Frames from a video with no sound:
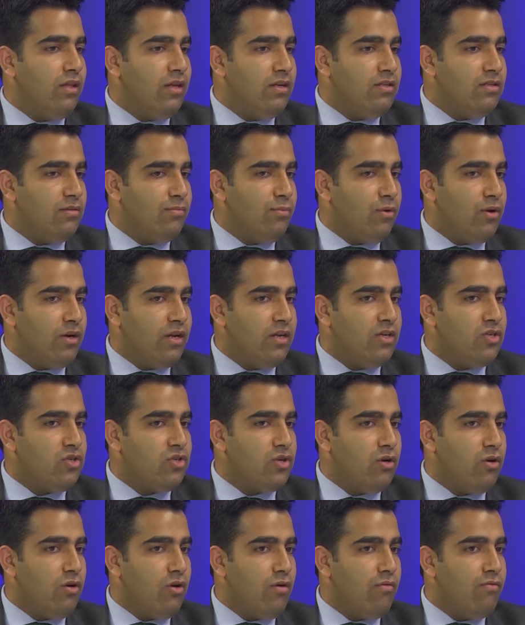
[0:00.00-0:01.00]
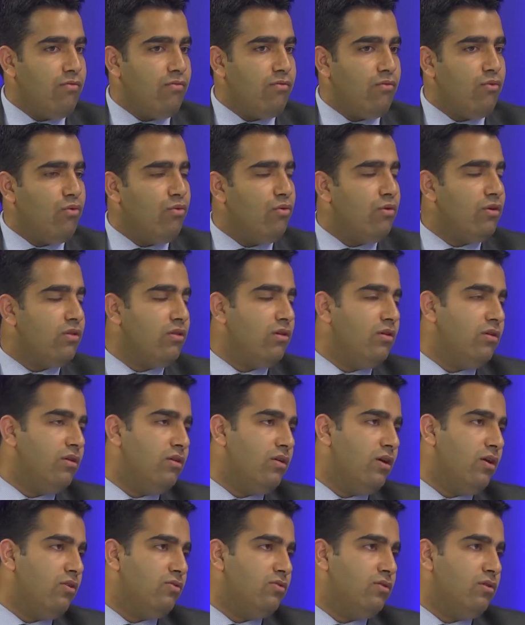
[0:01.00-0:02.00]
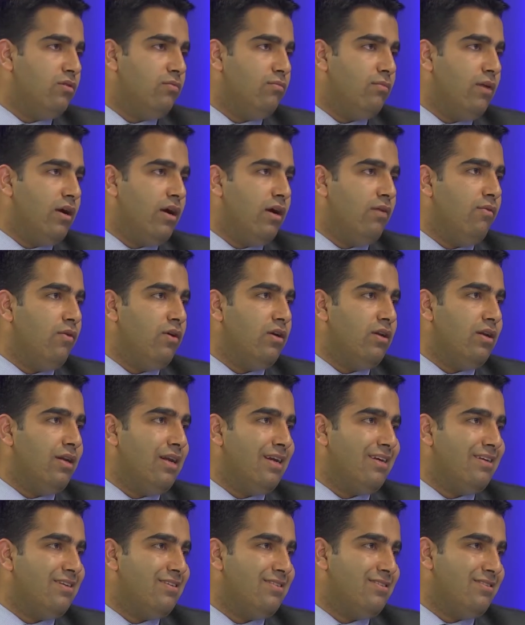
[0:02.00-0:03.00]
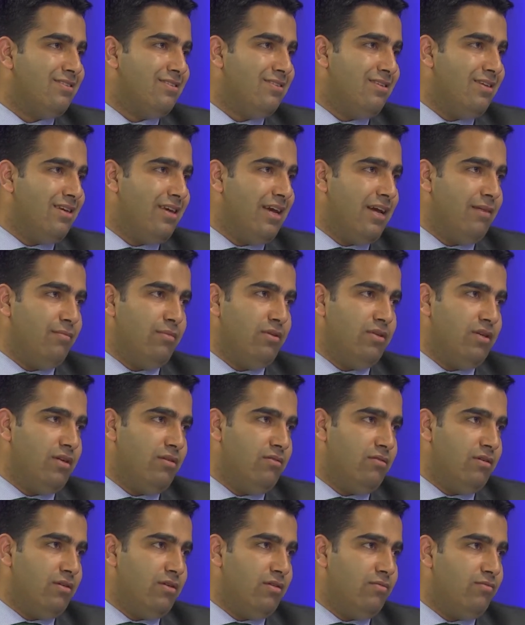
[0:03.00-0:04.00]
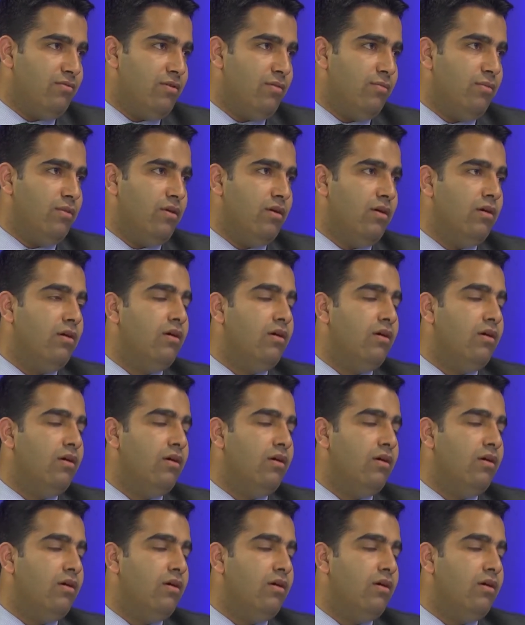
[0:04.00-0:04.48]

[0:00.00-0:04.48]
There is a potential of over 30,000 megawatt electricity can be generated from